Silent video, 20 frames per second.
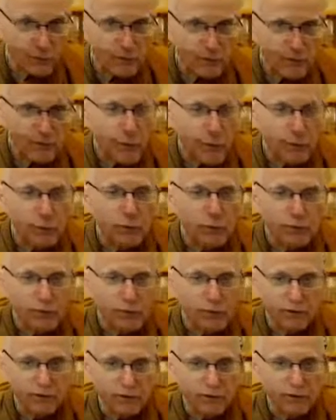is
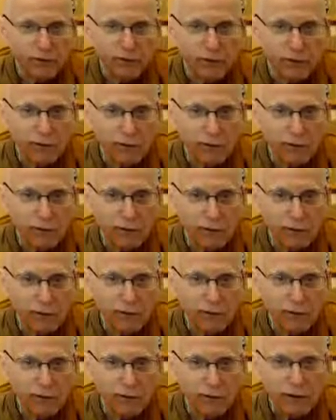openness to learn.